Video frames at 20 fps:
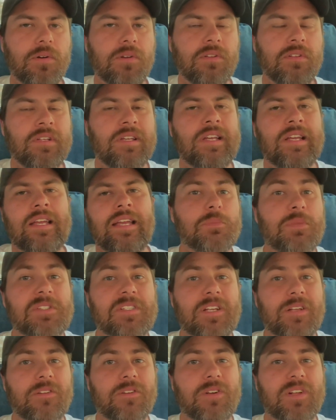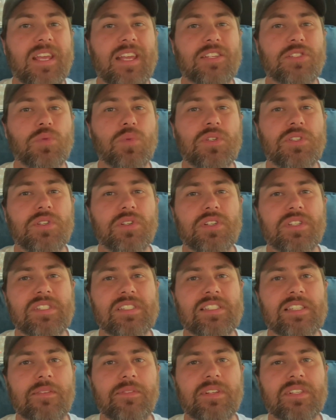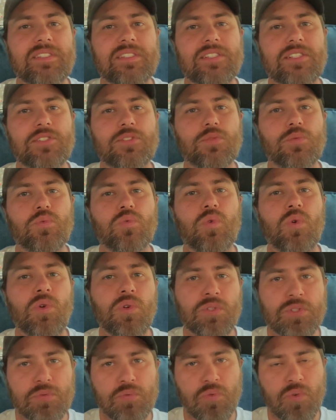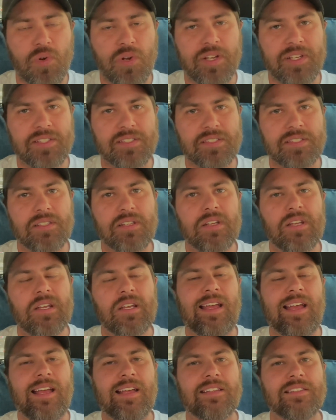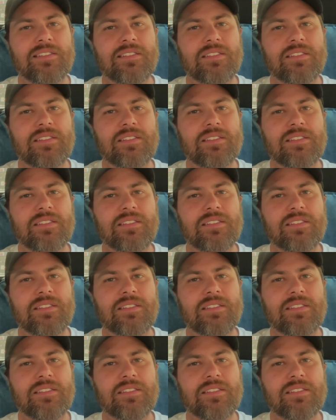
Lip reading: In this particular case, we took a 76 Rolls Royce as